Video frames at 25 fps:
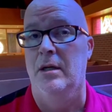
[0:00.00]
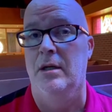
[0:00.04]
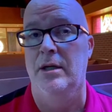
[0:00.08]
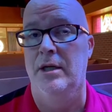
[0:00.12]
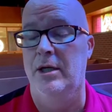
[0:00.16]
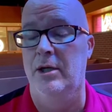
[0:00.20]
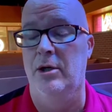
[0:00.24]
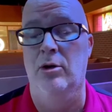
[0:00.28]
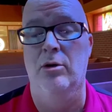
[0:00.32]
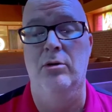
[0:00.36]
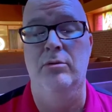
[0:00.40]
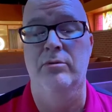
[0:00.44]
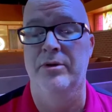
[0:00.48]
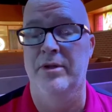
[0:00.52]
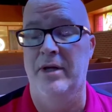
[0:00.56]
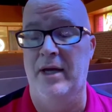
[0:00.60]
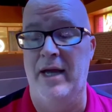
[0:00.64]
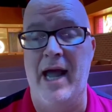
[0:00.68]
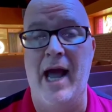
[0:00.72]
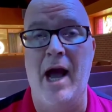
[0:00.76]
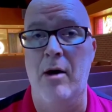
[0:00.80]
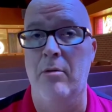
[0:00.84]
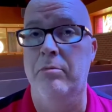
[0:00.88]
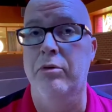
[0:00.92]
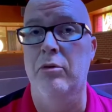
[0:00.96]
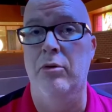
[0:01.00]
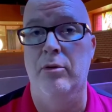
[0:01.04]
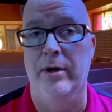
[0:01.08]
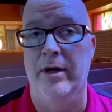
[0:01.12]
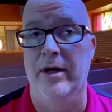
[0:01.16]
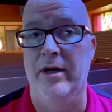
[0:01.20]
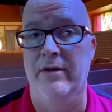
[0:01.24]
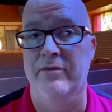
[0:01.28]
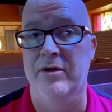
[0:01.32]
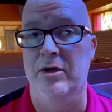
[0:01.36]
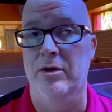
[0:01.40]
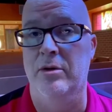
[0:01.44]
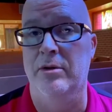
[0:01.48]
you know, the
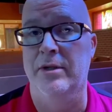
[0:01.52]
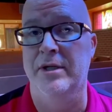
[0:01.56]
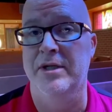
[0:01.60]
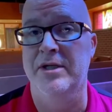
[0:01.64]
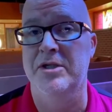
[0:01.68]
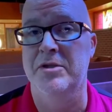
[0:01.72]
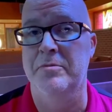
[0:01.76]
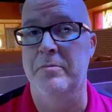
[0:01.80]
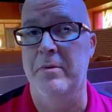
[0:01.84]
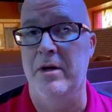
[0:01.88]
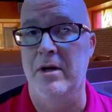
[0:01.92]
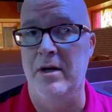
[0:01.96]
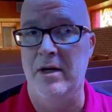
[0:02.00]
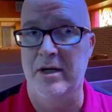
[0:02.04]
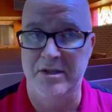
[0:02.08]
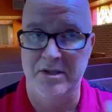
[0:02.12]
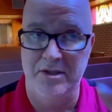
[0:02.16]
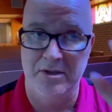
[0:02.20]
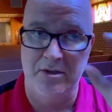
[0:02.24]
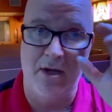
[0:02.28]
outpouring of the Holy Spirit,